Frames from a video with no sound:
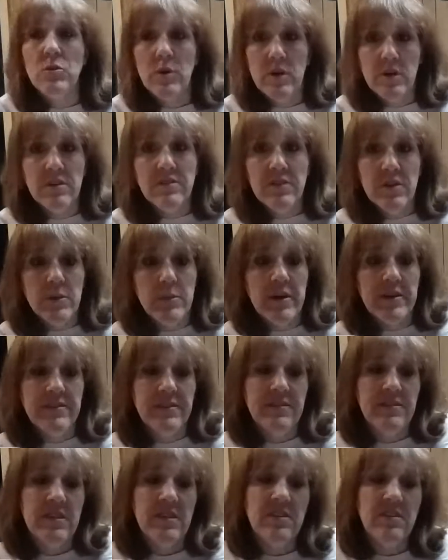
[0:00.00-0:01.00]
the water for about
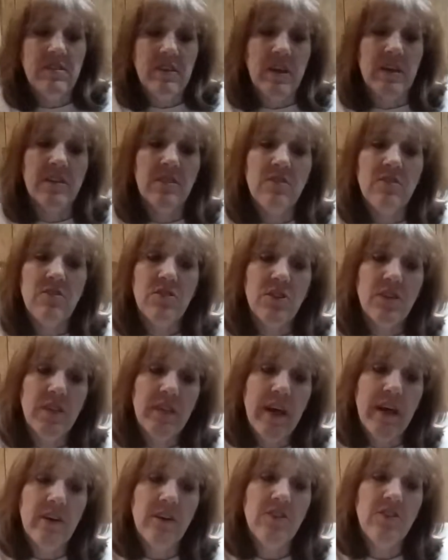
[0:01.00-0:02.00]
15 seconds to
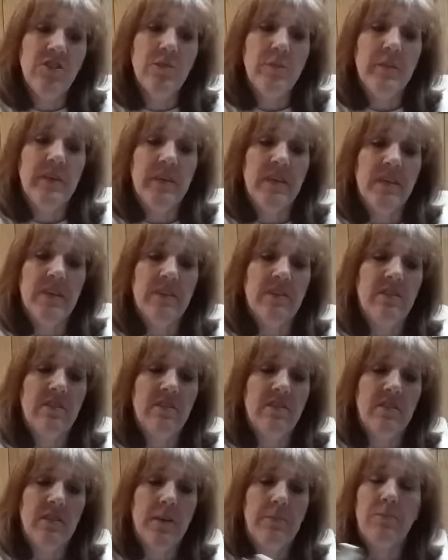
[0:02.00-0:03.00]
allow it to
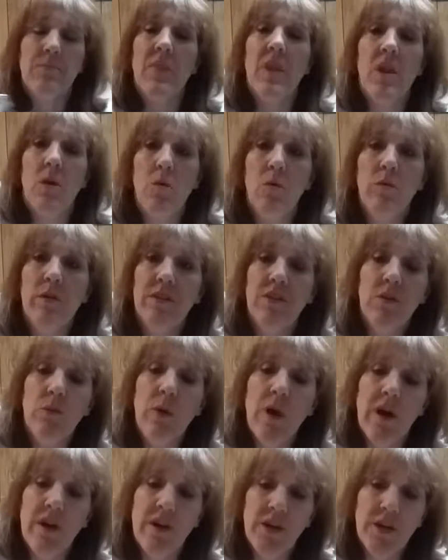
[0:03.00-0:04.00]
mix with the
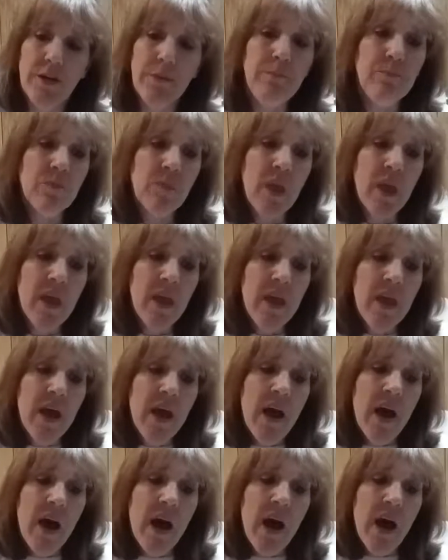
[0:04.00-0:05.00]
water.
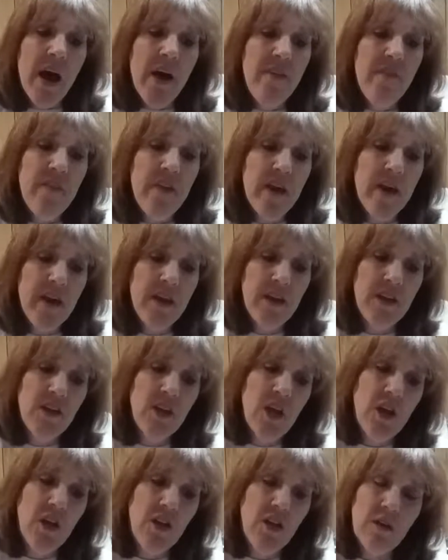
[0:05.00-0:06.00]
And
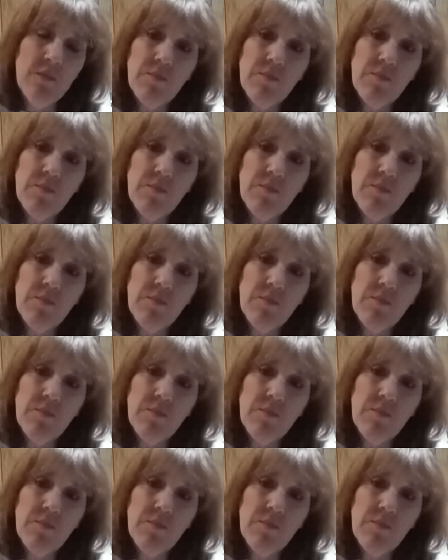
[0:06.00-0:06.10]
then